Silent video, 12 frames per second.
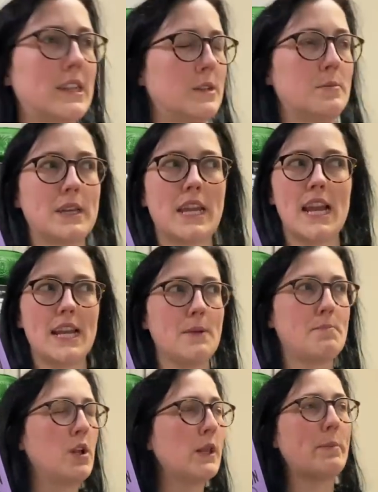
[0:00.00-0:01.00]
little bit, Katie.
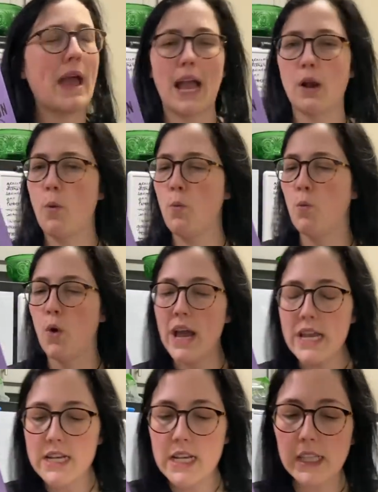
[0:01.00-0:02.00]
Pull it back.
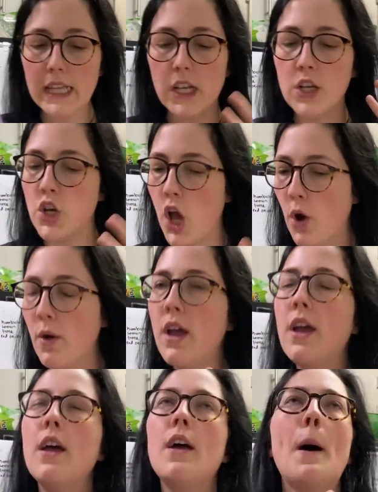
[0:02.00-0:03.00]
What? Like, no.
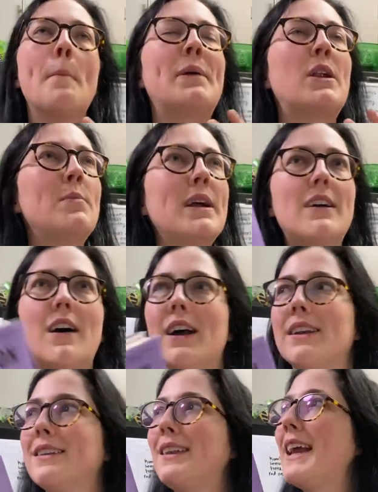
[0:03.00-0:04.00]
But oh my
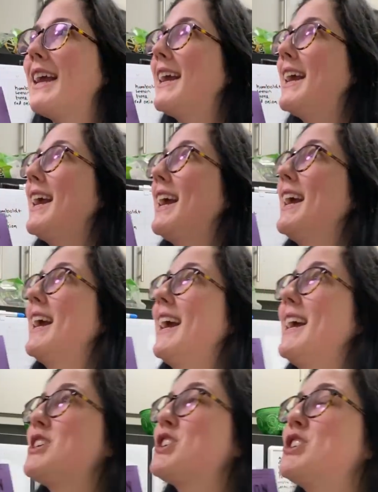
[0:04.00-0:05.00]
God, like,
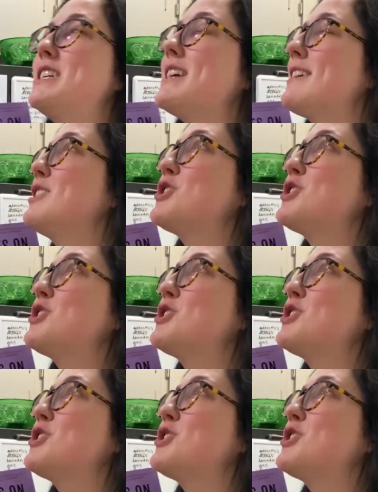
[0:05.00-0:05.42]
she does it